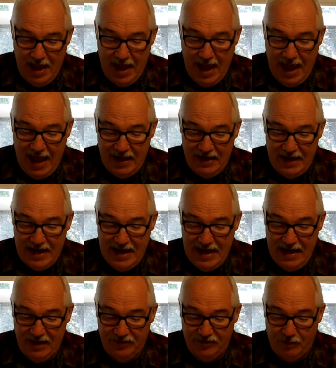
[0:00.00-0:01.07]
And
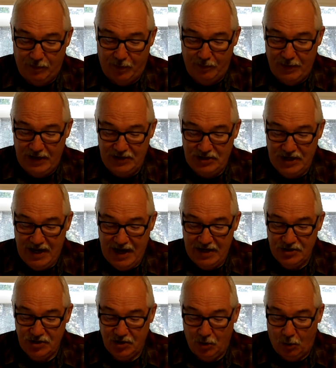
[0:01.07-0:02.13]
he is the
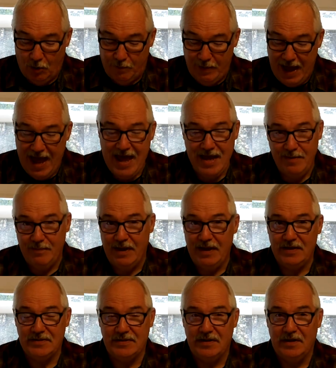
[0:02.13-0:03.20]
propitiation or
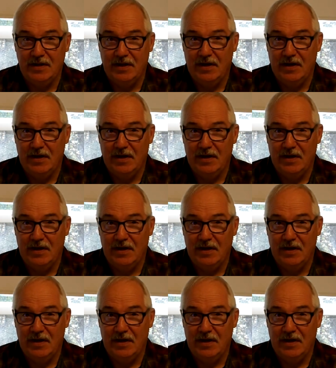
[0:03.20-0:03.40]
payment